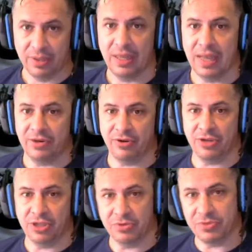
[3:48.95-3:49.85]
and you're going
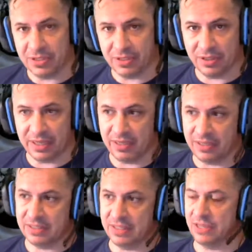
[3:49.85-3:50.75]
to use the
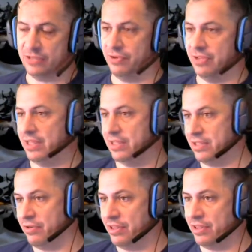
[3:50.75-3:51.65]
Leonins and that sort of thing, because
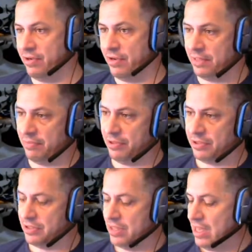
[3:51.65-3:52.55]
they're in the books.